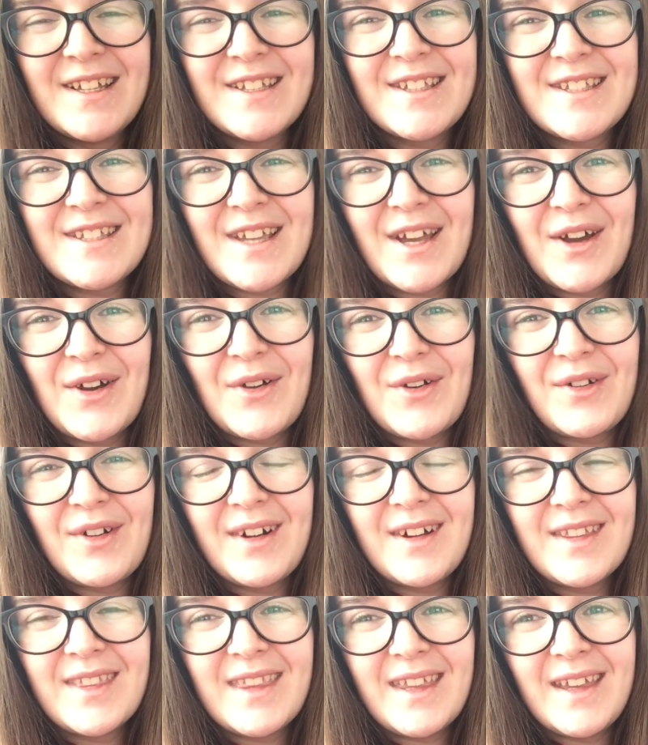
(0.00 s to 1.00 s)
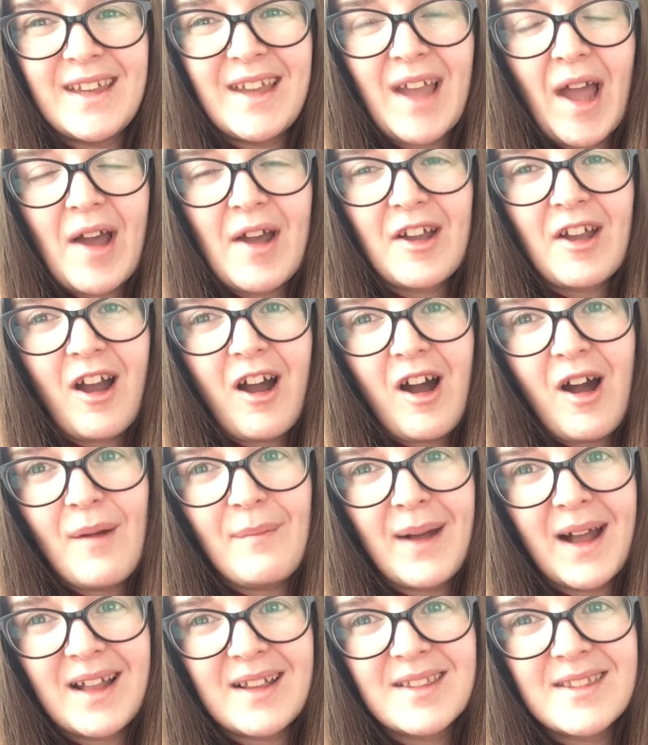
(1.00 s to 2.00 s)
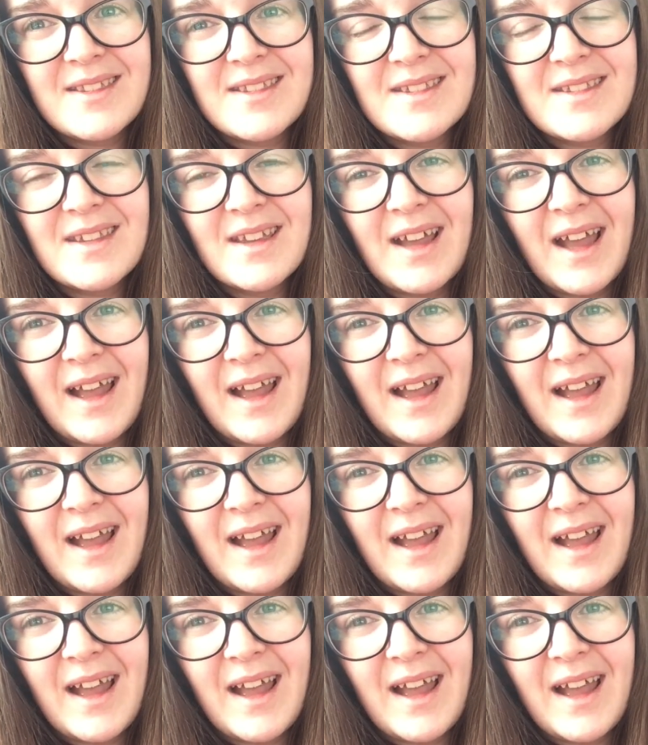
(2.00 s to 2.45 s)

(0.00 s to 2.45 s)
so the car mats